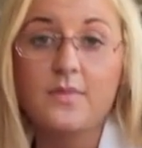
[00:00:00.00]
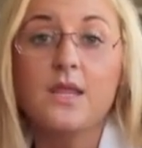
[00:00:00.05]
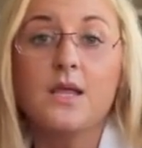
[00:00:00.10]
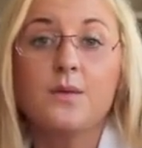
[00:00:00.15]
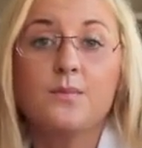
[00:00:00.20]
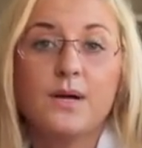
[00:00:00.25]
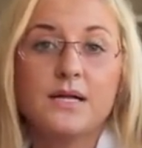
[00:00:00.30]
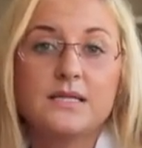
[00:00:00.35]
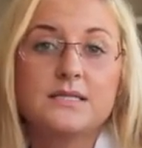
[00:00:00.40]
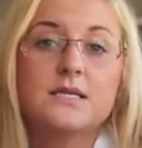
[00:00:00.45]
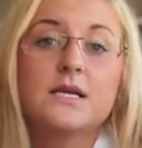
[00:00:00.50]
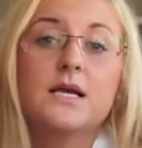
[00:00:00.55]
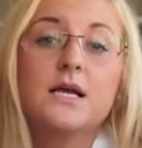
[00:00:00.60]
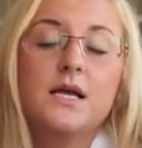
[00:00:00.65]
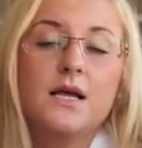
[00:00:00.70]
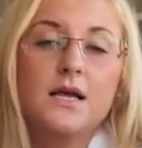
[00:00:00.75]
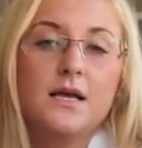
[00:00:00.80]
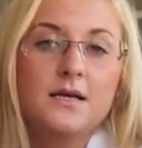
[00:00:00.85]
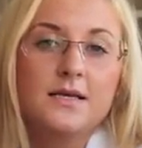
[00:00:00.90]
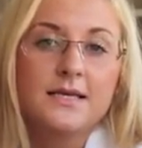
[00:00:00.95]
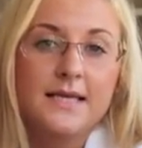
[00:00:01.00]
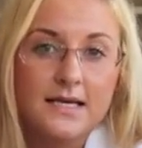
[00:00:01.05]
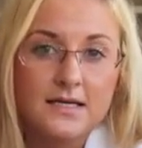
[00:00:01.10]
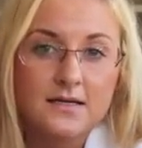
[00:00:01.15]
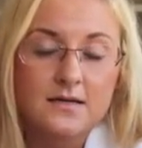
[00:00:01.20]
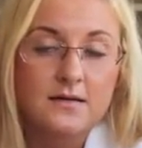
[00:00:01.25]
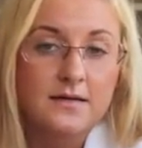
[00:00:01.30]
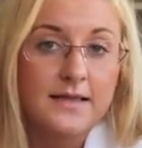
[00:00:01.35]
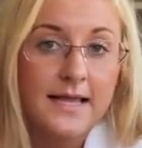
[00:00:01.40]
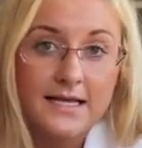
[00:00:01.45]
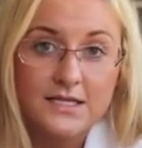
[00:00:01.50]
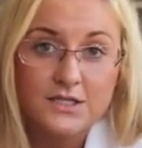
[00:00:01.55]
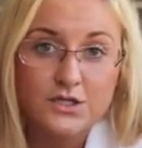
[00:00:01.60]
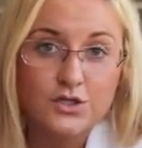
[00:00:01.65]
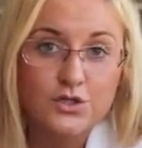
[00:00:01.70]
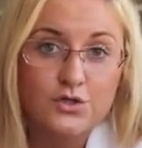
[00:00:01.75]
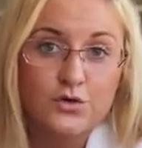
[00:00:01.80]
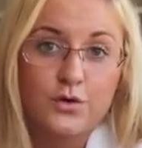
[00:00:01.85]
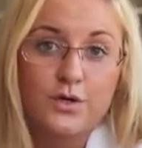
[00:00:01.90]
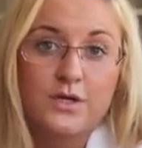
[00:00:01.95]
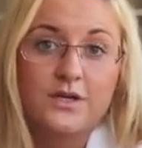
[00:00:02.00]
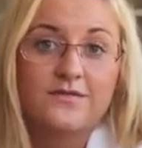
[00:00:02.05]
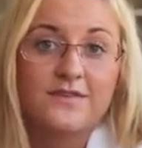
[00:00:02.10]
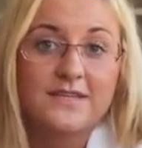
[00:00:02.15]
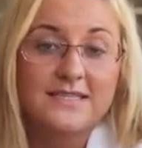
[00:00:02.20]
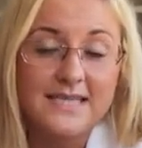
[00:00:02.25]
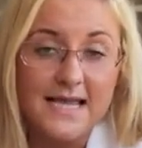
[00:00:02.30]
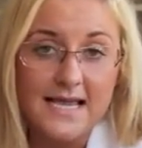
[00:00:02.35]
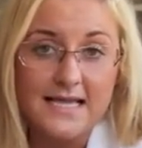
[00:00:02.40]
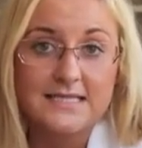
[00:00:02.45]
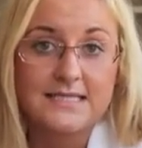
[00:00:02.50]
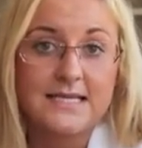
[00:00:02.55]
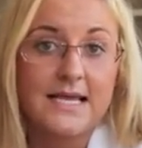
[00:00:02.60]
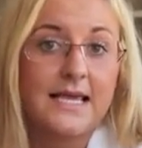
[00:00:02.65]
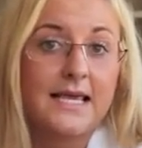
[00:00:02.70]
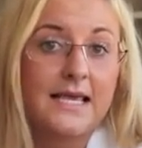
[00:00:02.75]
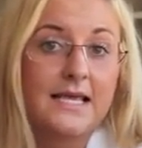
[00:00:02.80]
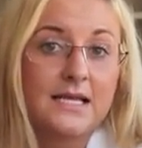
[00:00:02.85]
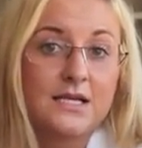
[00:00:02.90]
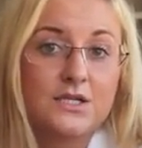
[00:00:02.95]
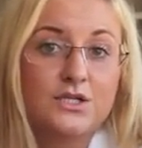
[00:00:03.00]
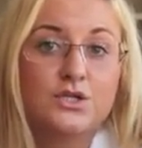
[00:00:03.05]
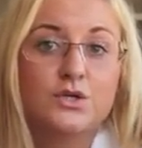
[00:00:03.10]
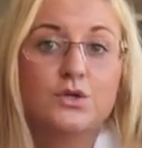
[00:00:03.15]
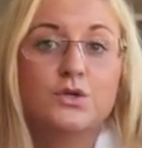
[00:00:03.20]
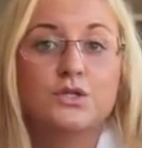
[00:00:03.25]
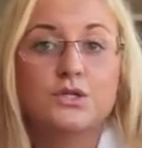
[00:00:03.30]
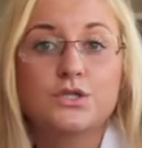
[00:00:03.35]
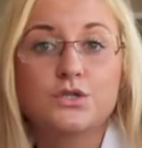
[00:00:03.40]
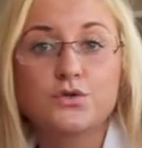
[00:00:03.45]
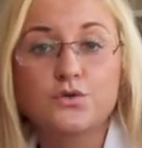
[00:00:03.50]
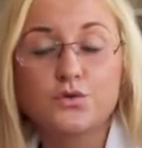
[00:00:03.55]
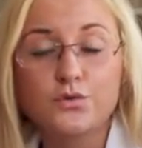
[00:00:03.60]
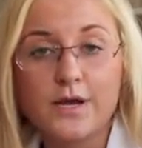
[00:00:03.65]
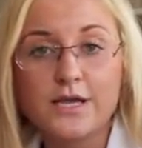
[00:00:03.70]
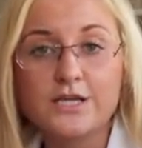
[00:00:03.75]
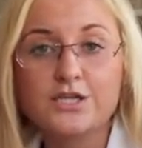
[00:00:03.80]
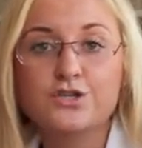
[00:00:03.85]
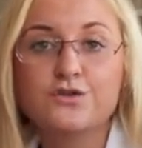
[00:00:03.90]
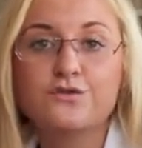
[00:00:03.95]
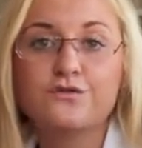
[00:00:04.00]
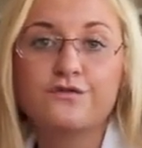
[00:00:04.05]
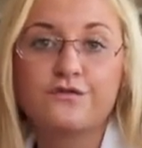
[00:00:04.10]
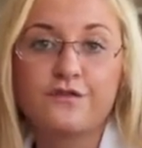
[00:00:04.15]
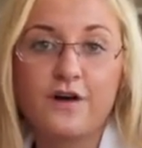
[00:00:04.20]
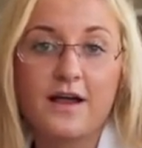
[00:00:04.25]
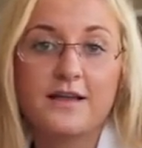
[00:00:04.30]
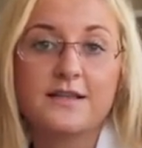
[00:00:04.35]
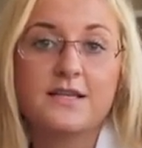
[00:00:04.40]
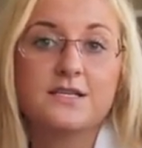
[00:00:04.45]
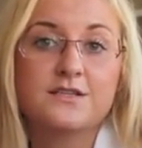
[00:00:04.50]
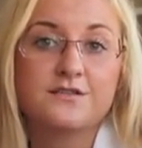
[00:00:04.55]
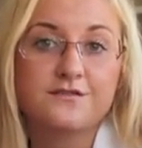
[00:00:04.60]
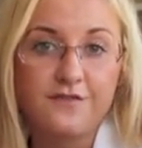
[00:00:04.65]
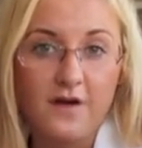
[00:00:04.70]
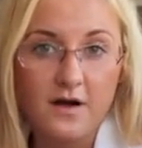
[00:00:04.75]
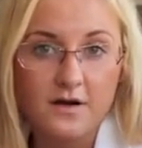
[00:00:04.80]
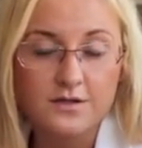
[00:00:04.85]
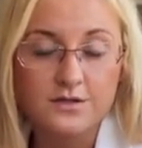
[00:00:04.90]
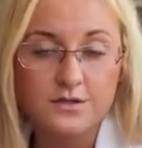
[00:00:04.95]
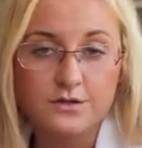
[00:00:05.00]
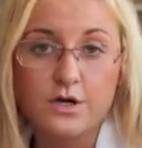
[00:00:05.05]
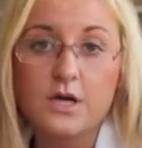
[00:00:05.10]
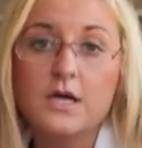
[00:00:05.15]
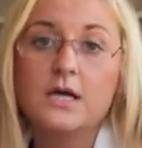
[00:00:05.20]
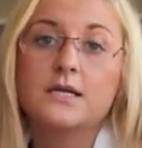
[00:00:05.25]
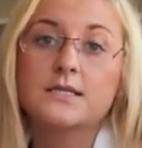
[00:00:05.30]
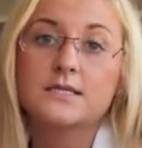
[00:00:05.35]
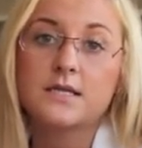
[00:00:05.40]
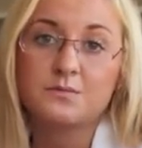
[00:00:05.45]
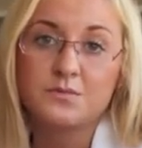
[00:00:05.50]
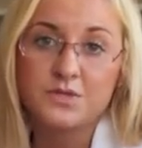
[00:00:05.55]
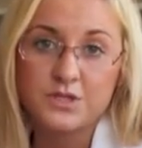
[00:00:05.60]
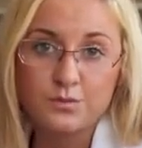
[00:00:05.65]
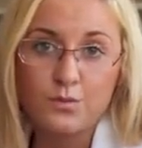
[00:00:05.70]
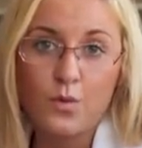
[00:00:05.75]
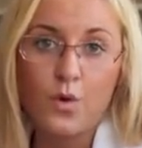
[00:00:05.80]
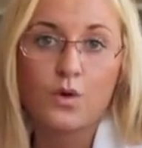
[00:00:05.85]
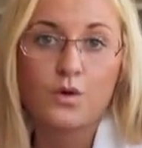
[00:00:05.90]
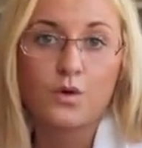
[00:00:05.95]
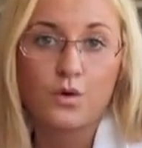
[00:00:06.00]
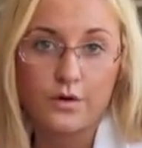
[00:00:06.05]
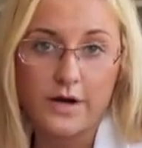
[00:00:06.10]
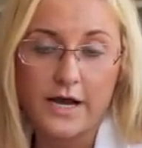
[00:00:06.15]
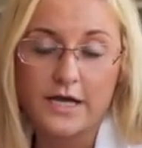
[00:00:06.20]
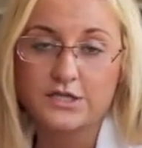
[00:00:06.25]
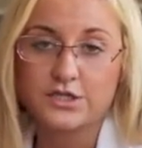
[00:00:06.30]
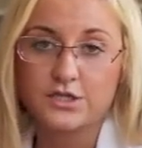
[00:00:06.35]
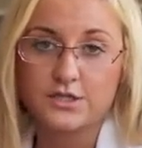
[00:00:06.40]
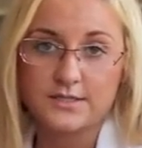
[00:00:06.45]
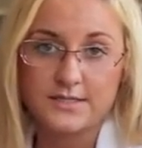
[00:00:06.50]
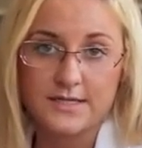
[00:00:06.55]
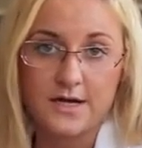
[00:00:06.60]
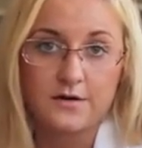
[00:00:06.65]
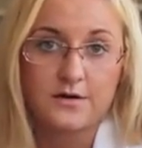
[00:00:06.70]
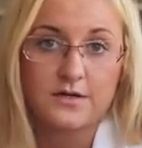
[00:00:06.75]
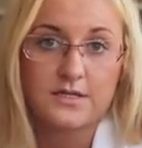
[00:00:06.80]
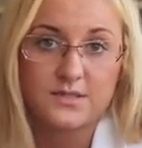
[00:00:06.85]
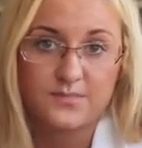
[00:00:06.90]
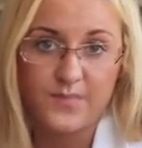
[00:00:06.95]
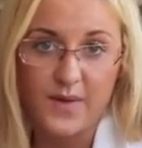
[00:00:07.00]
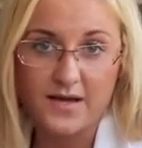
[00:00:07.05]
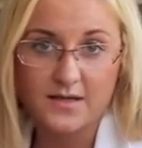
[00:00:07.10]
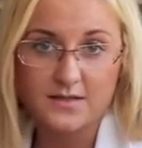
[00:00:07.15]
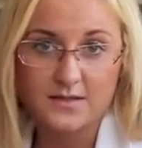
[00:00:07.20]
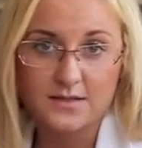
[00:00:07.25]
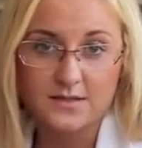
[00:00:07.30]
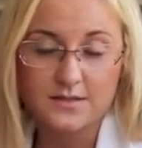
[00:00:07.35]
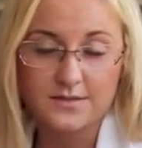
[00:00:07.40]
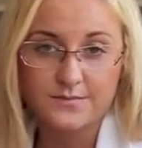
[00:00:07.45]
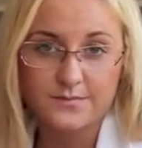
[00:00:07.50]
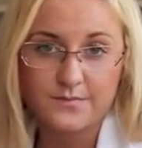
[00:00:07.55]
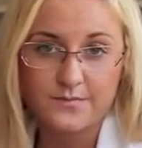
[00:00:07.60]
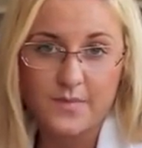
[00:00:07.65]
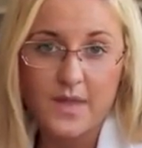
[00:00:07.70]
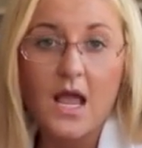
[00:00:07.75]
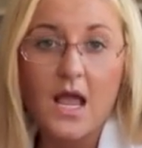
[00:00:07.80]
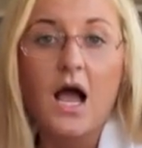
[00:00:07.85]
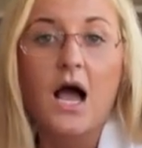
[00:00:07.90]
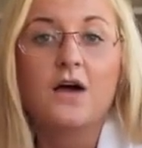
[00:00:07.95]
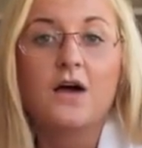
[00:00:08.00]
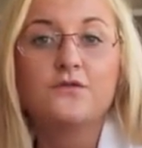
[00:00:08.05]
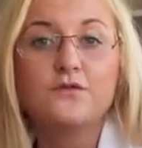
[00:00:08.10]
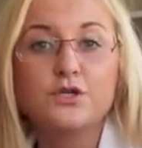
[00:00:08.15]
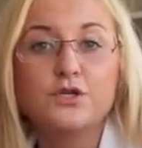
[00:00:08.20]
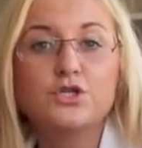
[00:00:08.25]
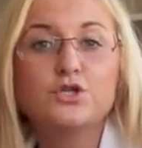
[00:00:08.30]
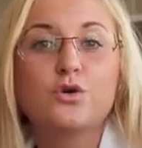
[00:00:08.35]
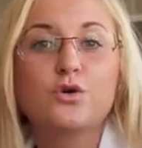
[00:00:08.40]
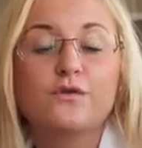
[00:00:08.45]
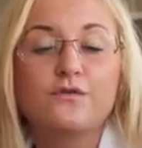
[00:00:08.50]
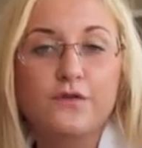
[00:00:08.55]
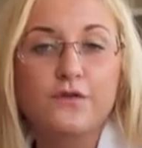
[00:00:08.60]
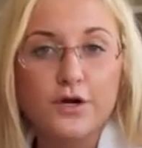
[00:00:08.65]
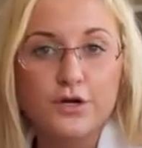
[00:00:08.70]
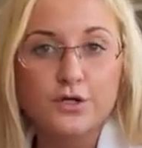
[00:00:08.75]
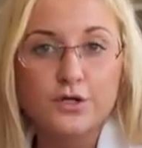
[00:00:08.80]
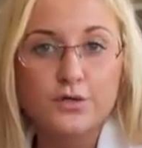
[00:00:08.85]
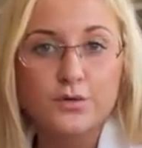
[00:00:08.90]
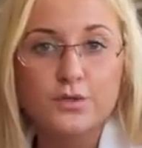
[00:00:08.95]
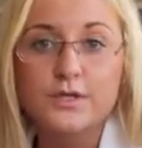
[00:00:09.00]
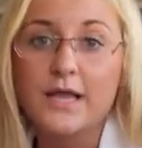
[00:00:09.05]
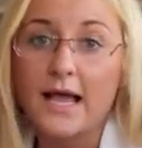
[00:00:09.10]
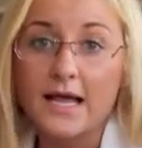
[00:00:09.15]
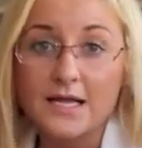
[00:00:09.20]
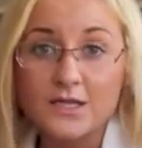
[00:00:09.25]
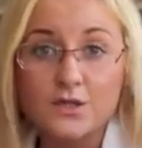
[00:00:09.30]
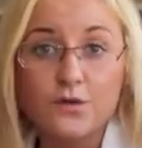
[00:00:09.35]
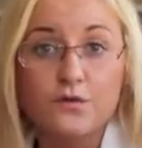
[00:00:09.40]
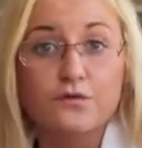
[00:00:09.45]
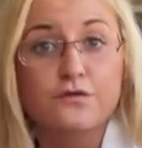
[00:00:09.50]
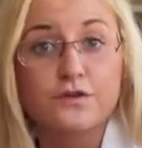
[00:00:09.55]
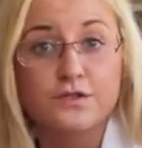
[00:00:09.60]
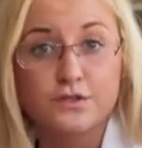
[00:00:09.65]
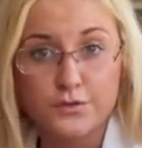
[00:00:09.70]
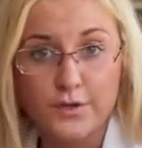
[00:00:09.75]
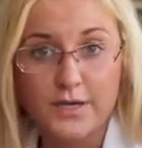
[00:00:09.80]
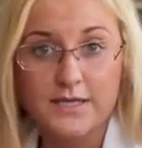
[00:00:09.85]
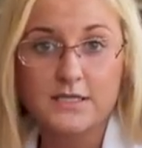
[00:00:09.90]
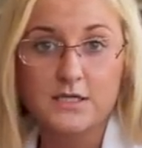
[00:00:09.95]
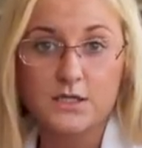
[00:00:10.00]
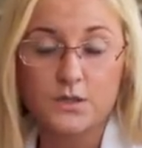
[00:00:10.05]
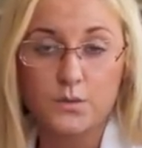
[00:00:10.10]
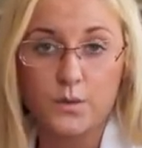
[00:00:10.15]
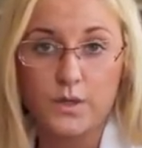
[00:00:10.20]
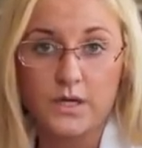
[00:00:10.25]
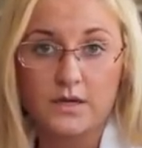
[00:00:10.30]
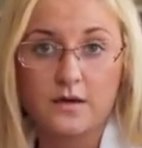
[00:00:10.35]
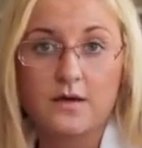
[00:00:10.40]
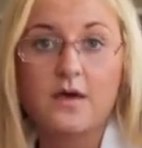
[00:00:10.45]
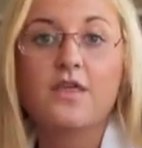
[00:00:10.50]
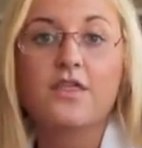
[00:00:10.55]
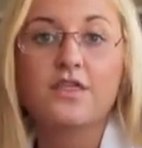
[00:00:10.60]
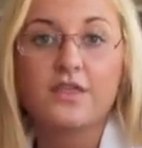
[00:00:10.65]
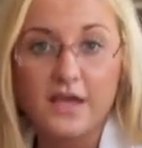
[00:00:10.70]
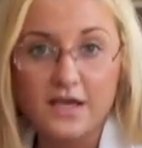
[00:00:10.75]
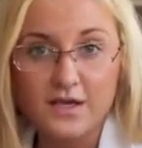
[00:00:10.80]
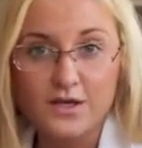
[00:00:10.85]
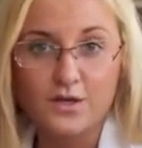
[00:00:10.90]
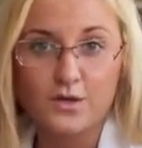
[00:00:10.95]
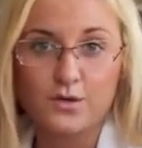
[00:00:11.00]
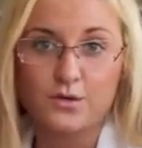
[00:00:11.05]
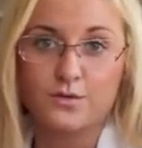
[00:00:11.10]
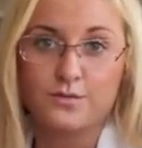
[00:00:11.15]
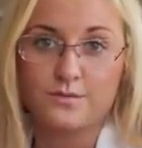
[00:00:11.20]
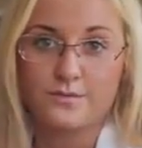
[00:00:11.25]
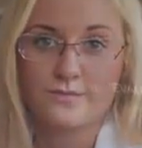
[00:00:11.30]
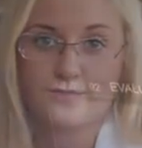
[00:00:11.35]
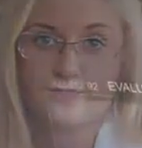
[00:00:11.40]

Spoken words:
But later during the day, taking into consideration Friday's factor, some small corrections are expected. I wish you a very good end of the trading week. Thank you.